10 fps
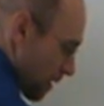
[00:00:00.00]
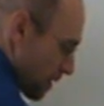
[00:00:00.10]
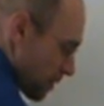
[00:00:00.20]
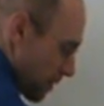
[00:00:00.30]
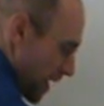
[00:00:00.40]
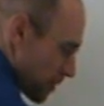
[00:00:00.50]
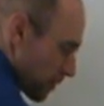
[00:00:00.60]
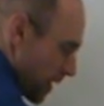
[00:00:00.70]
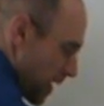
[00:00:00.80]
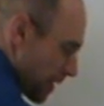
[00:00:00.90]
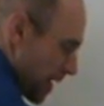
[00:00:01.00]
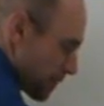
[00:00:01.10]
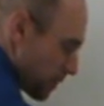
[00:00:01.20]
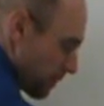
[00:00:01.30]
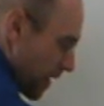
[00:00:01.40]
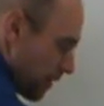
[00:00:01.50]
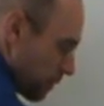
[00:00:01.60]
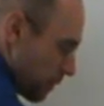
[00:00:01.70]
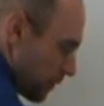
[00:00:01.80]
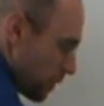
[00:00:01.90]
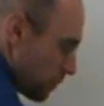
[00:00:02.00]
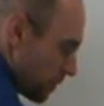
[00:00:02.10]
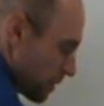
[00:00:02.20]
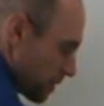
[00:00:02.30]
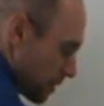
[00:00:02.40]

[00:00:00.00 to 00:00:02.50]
So natural log absolute value of u